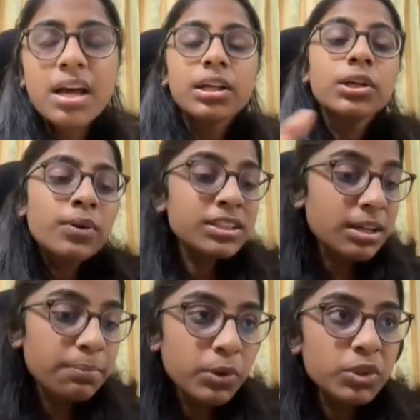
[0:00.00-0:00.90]
you
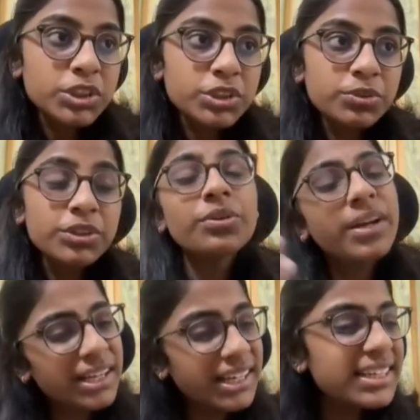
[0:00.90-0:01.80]

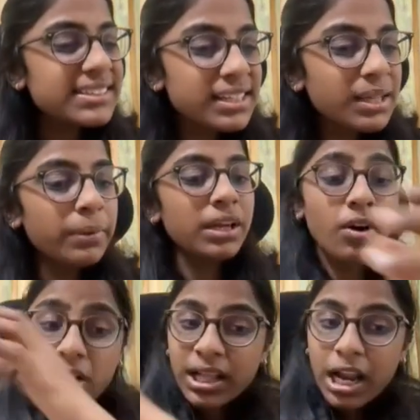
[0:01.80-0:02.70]
can easily bring
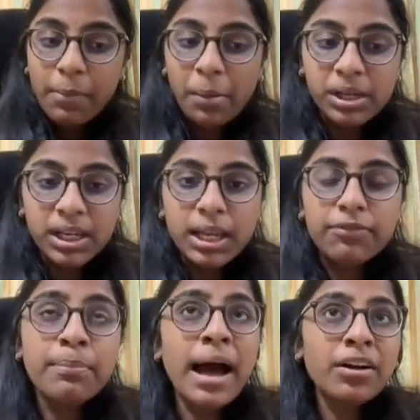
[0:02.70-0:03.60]
all that memory
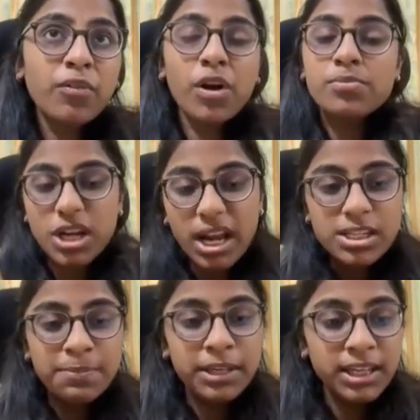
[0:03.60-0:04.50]
back from
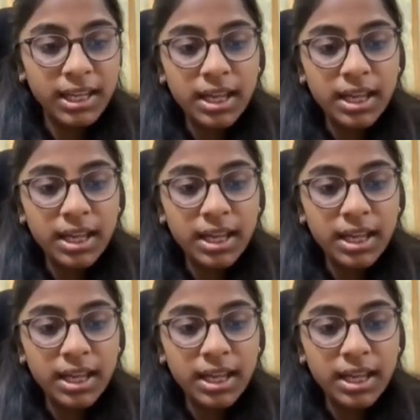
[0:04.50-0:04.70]
ChatGPT